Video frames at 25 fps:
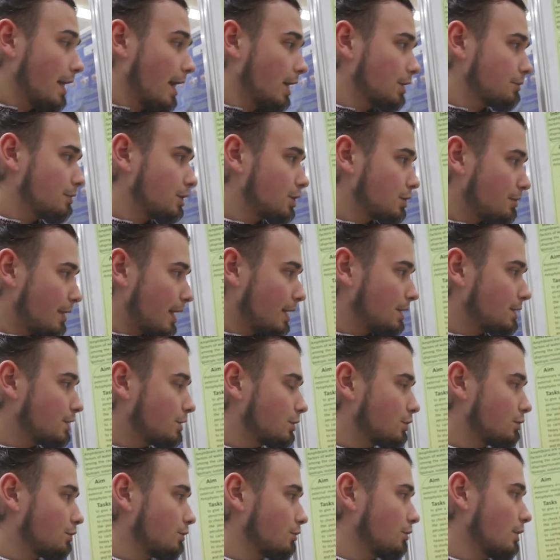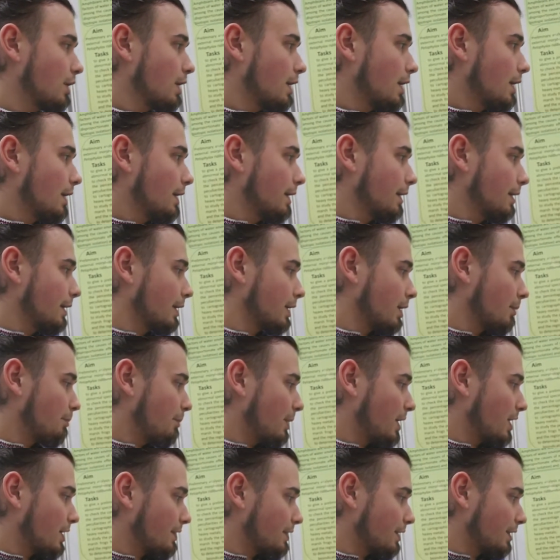And we tried to uh,
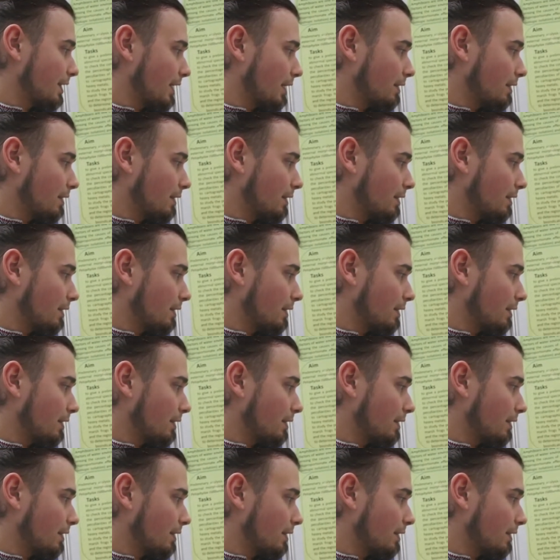compare the,